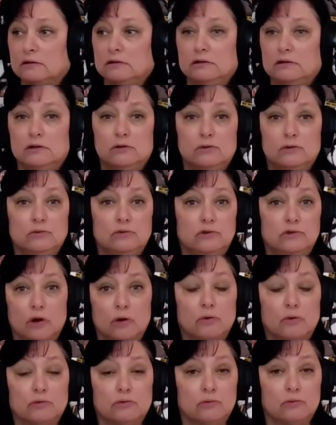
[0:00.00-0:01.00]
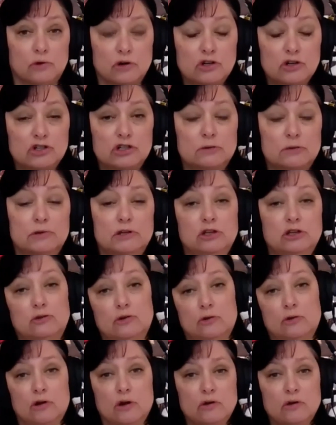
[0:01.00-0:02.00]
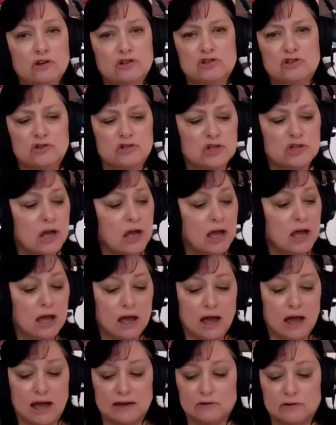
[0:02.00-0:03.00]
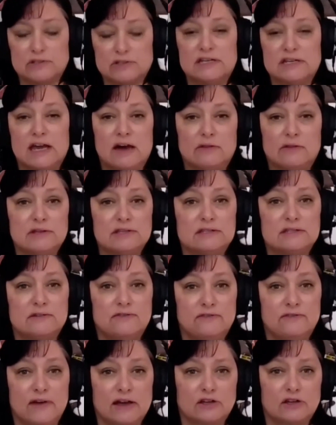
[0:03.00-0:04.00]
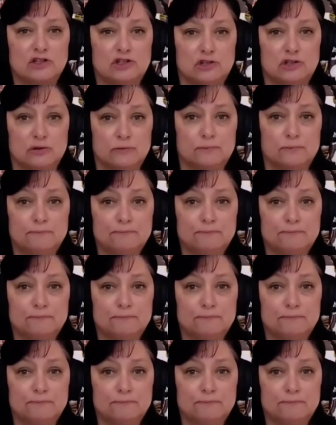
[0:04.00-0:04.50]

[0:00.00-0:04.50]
you don't worship and you don't go to church, I don't see how this affects you.